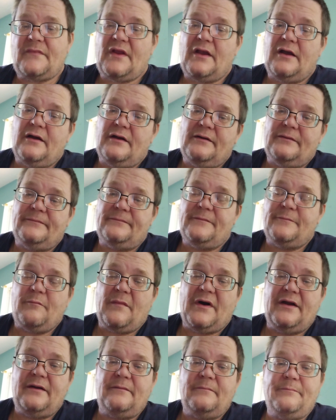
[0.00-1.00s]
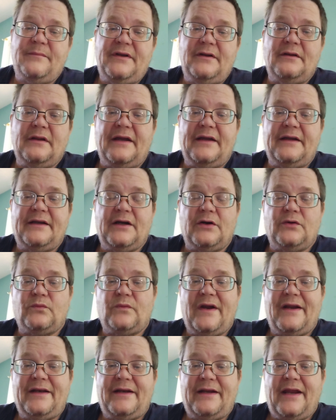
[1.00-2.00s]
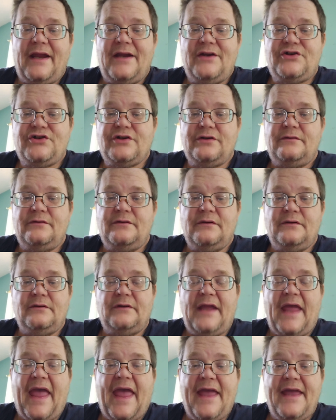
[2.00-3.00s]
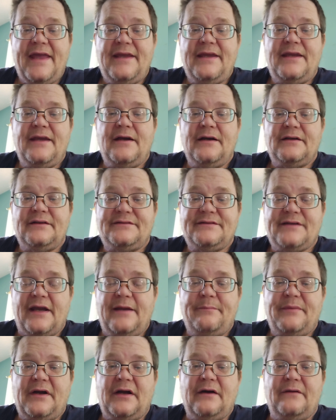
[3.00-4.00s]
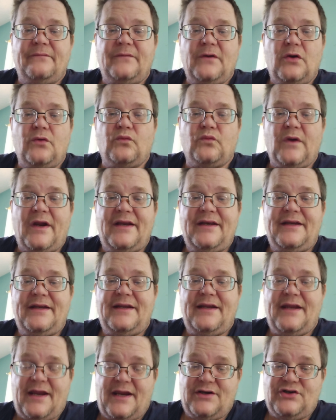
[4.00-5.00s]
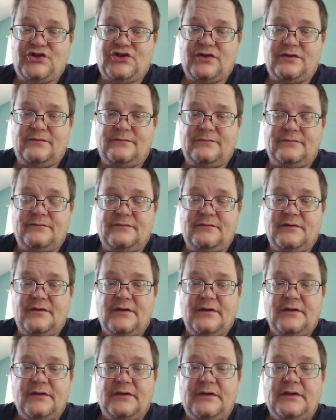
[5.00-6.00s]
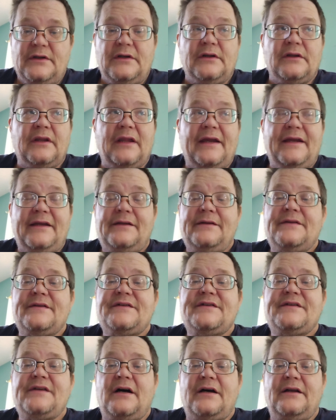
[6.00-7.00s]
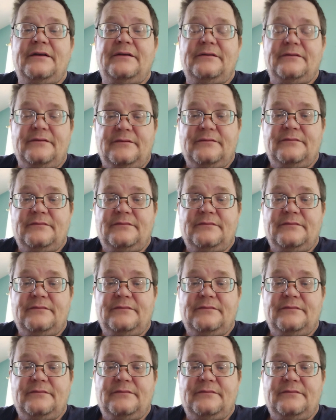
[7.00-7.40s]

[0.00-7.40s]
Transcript: It might be like a type of radiation, like the sun